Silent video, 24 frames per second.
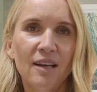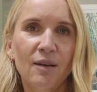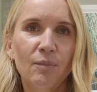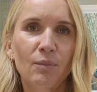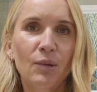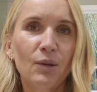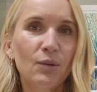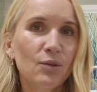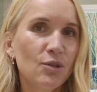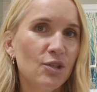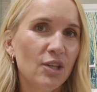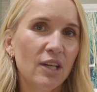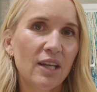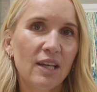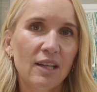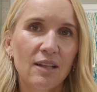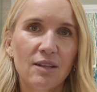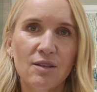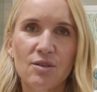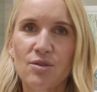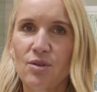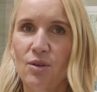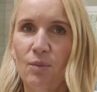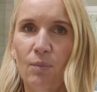blue
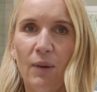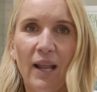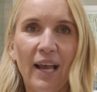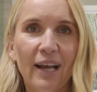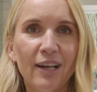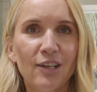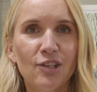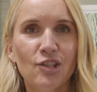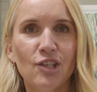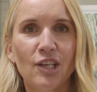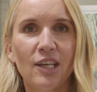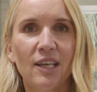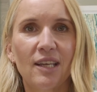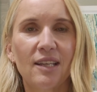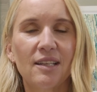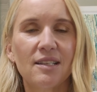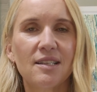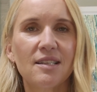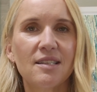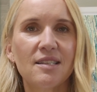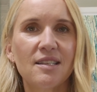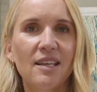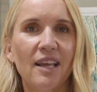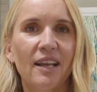jeans or black
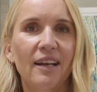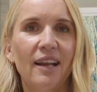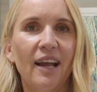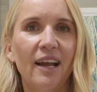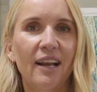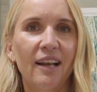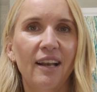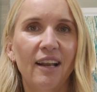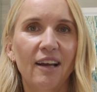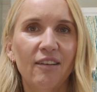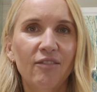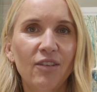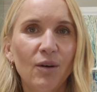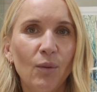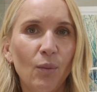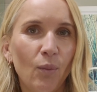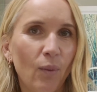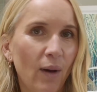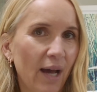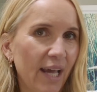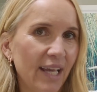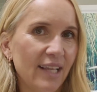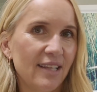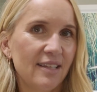jeans, and I love a
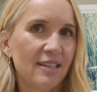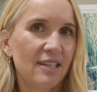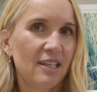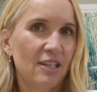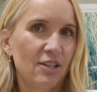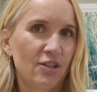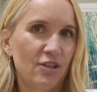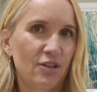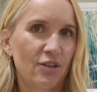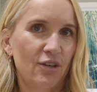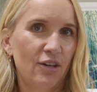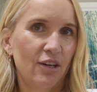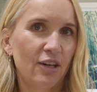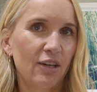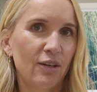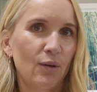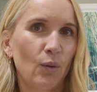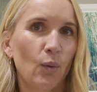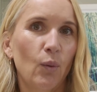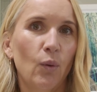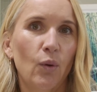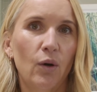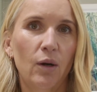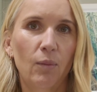white t-shirt
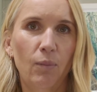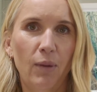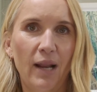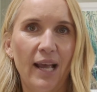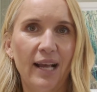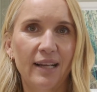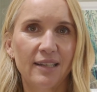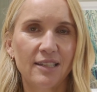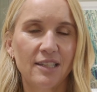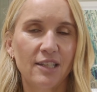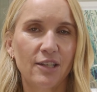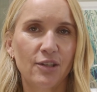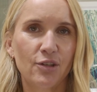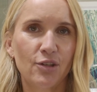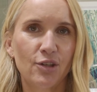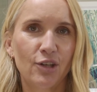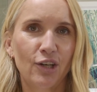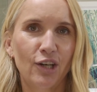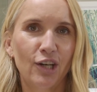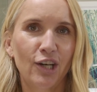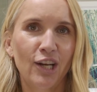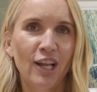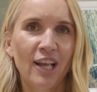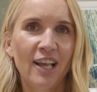or a black
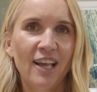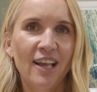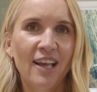t-shirt,